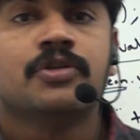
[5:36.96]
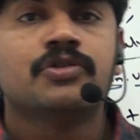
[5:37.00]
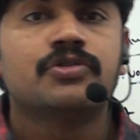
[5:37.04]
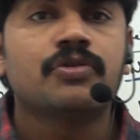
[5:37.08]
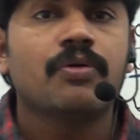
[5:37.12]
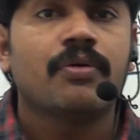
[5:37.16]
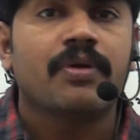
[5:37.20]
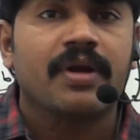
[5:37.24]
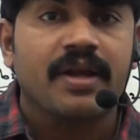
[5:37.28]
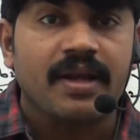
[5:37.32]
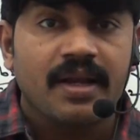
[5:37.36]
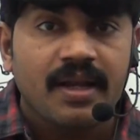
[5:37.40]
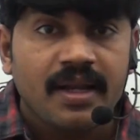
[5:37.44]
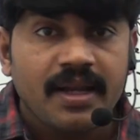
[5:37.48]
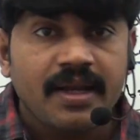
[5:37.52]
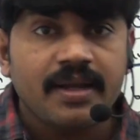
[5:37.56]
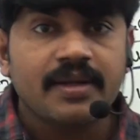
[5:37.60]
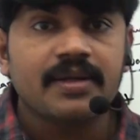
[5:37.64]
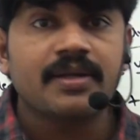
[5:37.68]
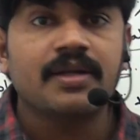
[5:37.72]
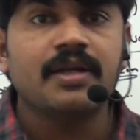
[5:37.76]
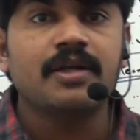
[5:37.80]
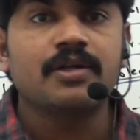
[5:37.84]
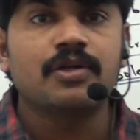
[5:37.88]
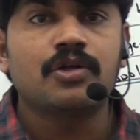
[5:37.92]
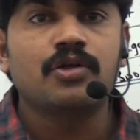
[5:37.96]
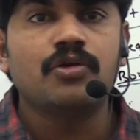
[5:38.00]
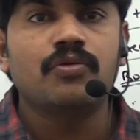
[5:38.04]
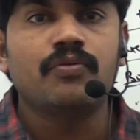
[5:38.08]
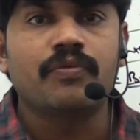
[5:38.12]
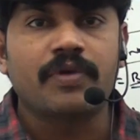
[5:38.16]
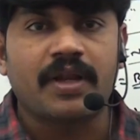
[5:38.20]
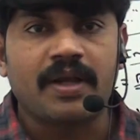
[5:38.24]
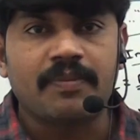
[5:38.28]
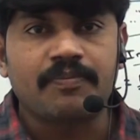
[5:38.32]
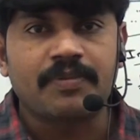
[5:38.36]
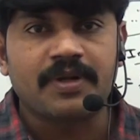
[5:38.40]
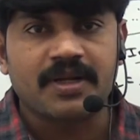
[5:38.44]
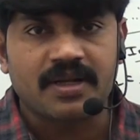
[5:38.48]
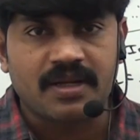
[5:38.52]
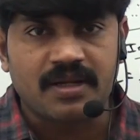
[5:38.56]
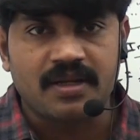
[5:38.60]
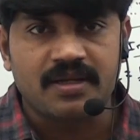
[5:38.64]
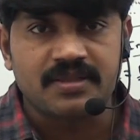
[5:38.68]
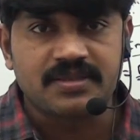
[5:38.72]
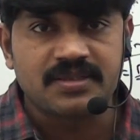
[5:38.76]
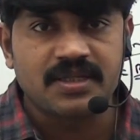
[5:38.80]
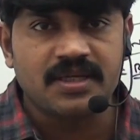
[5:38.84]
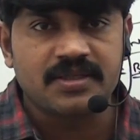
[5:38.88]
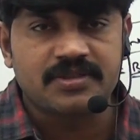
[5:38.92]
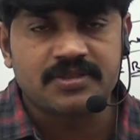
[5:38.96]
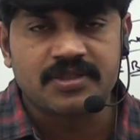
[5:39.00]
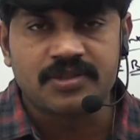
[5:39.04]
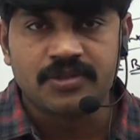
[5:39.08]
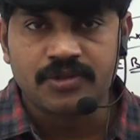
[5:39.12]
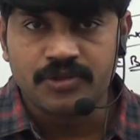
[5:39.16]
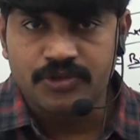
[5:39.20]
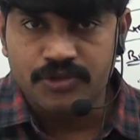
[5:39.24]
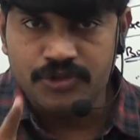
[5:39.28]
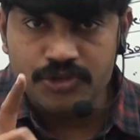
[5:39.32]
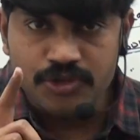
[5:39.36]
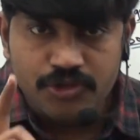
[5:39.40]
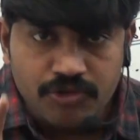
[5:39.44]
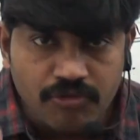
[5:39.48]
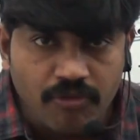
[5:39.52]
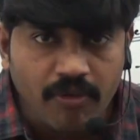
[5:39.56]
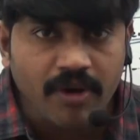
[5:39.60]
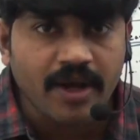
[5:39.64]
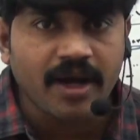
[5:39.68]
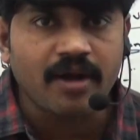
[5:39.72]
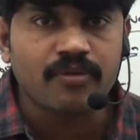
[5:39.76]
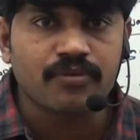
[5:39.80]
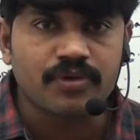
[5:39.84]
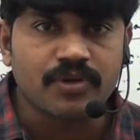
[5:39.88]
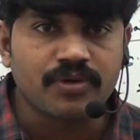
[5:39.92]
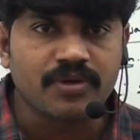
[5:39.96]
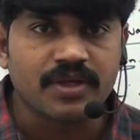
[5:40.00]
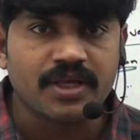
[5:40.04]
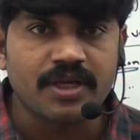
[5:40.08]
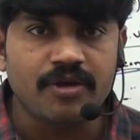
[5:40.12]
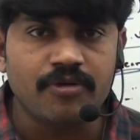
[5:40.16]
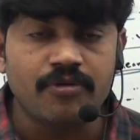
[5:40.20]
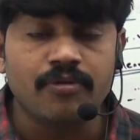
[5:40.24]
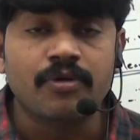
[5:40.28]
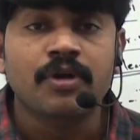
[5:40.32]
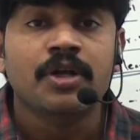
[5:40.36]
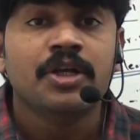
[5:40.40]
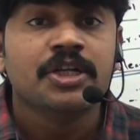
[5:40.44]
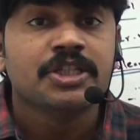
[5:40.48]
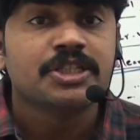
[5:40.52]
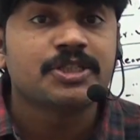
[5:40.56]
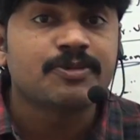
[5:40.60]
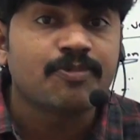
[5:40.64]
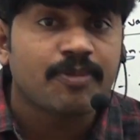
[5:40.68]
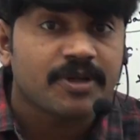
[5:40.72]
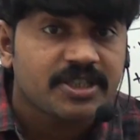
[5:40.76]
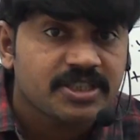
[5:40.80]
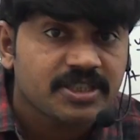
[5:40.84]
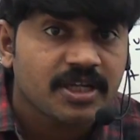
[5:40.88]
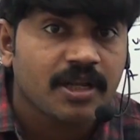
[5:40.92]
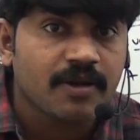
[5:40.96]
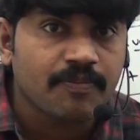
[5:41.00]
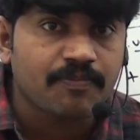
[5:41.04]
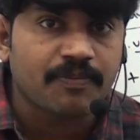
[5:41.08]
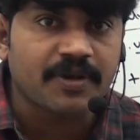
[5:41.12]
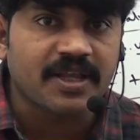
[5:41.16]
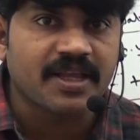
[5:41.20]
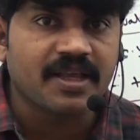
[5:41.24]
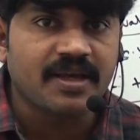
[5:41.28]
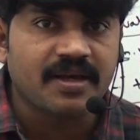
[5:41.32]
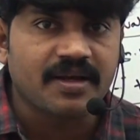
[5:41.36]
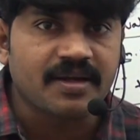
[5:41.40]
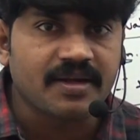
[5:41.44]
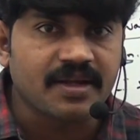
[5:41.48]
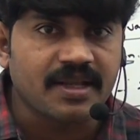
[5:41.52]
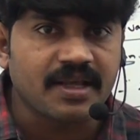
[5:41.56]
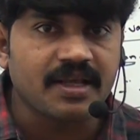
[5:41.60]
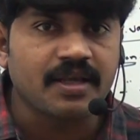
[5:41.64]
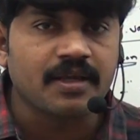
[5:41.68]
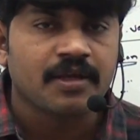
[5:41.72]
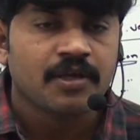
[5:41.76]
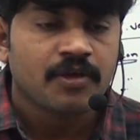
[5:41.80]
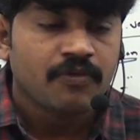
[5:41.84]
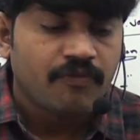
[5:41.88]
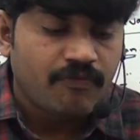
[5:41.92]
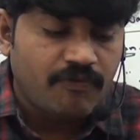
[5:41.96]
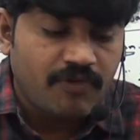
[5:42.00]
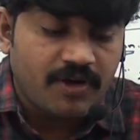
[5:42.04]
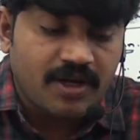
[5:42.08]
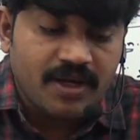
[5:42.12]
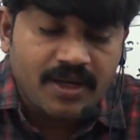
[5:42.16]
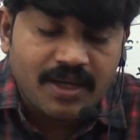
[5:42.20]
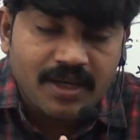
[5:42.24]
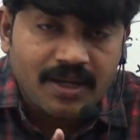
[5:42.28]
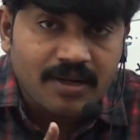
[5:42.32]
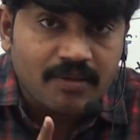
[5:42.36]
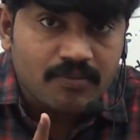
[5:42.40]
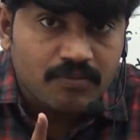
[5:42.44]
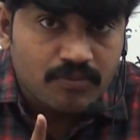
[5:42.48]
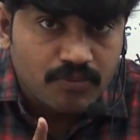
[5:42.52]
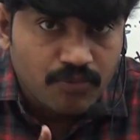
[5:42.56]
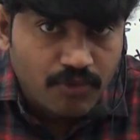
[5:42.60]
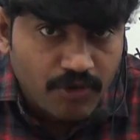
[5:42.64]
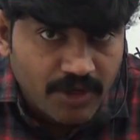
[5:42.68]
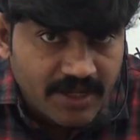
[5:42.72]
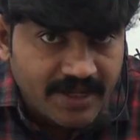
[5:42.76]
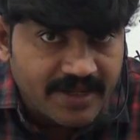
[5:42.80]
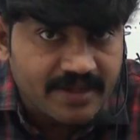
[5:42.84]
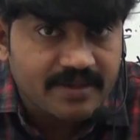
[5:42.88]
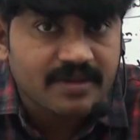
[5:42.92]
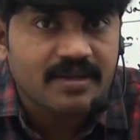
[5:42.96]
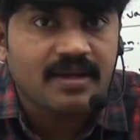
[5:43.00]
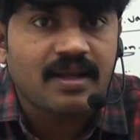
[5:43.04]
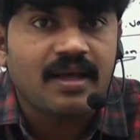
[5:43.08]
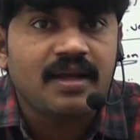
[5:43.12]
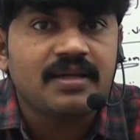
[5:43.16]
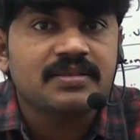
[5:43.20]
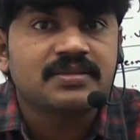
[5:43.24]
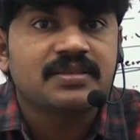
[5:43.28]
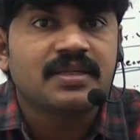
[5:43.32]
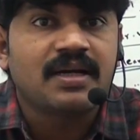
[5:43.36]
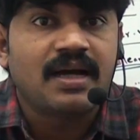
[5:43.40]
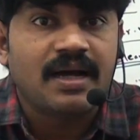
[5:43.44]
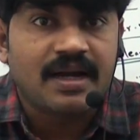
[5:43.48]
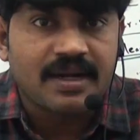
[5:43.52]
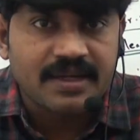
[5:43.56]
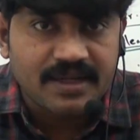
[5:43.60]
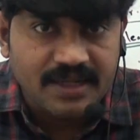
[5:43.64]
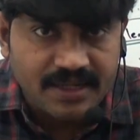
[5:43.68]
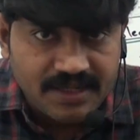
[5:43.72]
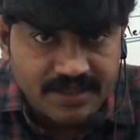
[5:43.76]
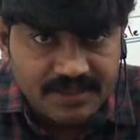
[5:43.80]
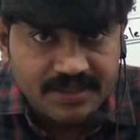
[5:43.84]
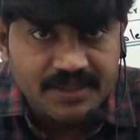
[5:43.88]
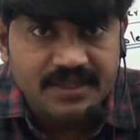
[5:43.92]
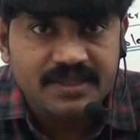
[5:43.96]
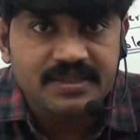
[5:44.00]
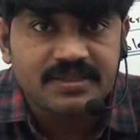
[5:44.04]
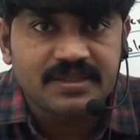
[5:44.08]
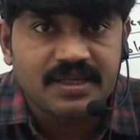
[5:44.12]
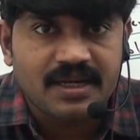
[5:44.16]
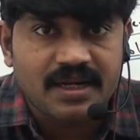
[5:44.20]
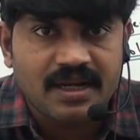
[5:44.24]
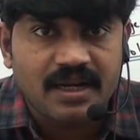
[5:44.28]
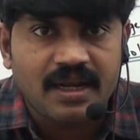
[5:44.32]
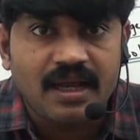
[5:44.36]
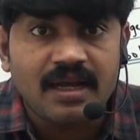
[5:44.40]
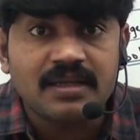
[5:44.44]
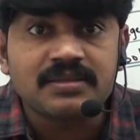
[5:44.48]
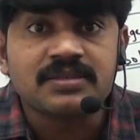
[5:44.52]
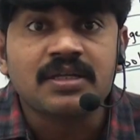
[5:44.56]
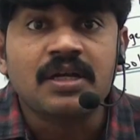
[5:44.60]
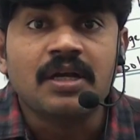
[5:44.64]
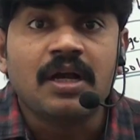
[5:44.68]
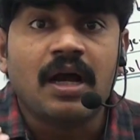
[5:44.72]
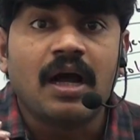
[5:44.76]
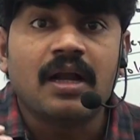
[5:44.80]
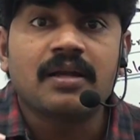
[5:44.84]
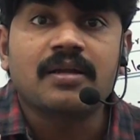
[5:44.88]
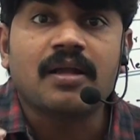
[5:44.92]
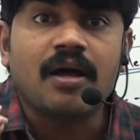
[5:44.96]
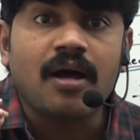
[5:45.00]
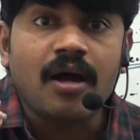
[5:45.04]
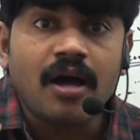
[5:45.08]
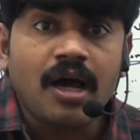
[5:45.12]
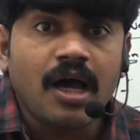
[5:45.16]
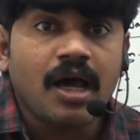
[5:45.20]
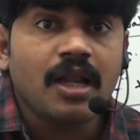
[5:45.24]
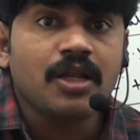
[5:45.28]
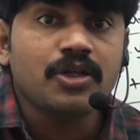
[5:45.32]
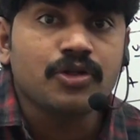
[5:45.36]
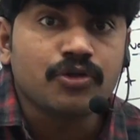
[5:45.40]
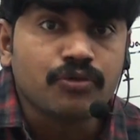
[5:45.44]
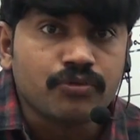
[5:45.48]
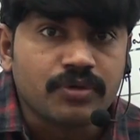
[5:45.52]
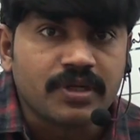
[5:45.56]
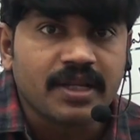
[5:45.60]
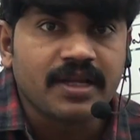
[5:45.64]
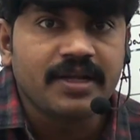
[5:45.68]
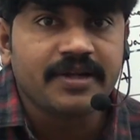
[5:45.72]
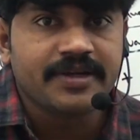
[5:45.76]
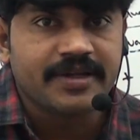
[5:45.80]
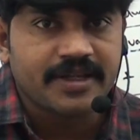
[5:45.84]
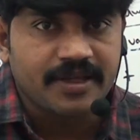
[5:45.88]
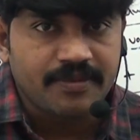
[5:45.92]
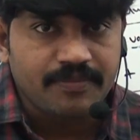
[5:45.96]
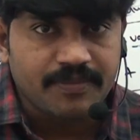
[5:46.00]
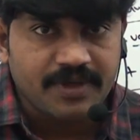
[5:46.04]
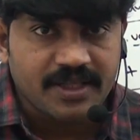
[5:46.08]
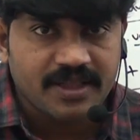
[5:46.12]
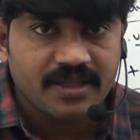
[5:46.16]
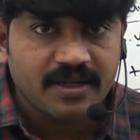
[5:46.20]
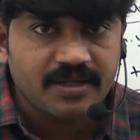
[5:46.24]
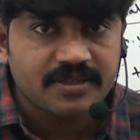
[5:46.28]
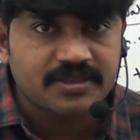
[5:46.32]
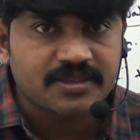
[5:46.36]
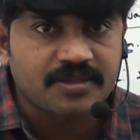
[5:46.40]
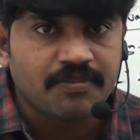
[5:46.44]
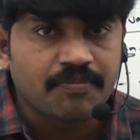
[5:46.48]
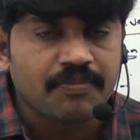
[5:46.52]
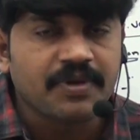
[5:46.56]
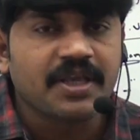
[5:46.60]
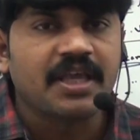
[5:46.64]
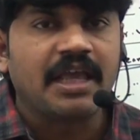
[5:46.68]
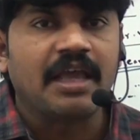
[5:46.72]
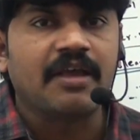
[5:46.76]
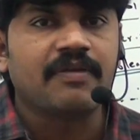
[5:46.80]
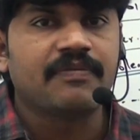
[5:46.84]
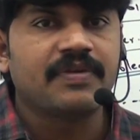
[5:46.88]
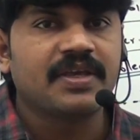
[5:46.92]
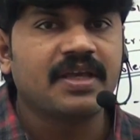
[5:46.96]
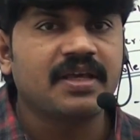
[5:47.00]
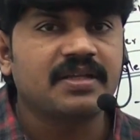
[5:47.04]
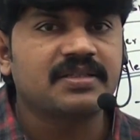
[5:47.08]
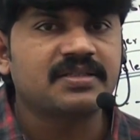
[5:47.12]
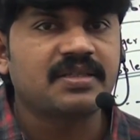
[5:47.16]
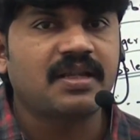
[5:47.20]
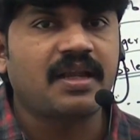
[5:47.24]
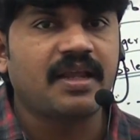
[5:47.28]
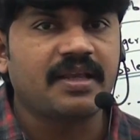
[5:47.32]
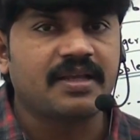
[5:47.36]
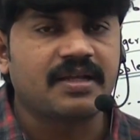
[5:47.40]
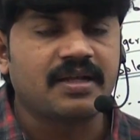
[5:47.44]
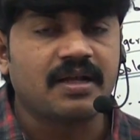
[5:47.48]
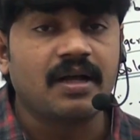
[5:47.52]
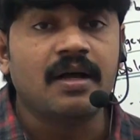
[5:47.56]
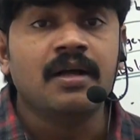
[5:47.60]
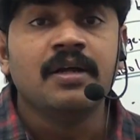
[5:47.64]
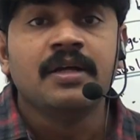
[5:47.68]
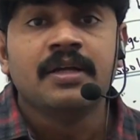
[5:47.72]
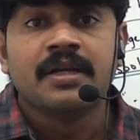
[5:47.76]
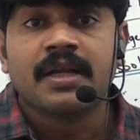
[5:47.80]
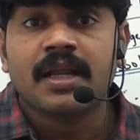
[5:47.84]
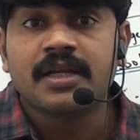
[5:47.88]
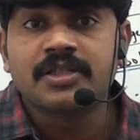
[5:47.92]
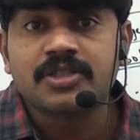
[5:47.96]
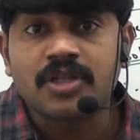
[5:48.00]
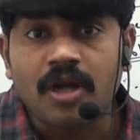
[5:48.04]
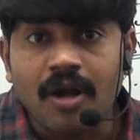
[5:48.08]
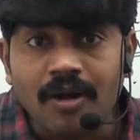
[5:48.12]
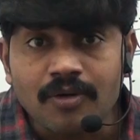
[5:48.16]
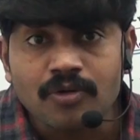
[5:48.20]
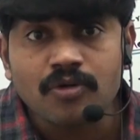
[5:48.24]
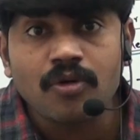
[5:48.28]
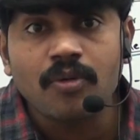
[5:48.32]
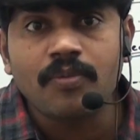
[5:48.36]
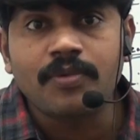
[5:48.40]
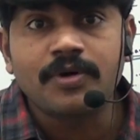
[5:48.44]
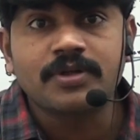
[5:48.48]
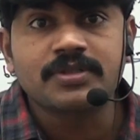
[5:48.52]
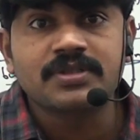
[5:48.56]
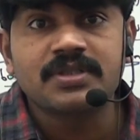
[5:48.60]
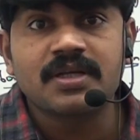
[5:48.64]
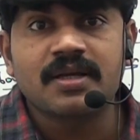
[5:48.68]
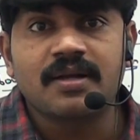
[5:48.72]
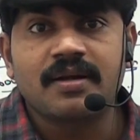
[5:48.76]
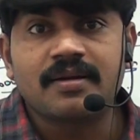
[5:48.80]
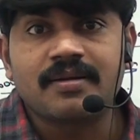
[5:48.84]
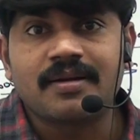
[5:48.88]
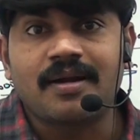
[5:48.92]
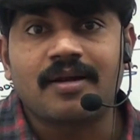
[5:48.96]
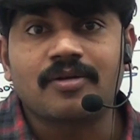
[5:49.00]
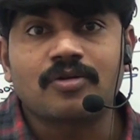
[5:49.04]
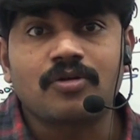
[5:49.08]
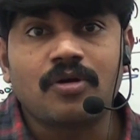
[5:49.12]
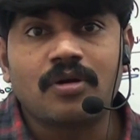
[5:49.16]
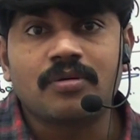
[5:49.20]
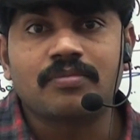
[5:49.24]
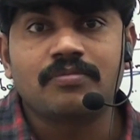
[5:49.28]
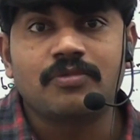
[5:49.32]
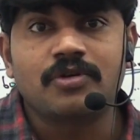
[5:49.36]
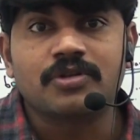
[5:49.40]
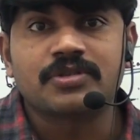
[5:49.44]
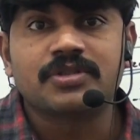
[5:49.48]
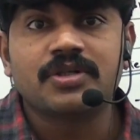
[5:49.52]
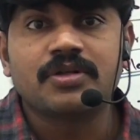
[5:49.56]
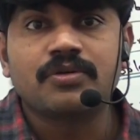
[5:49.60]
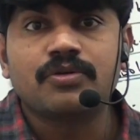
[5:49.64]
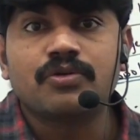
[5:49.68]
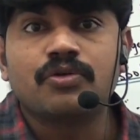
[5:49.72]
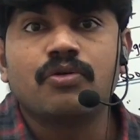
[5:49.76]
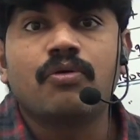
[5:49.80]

So related to wrapper classes, you have to give special priority for Boolean class and the integer class and all utility methods, behaviors like next auto boxing and auto unboxing.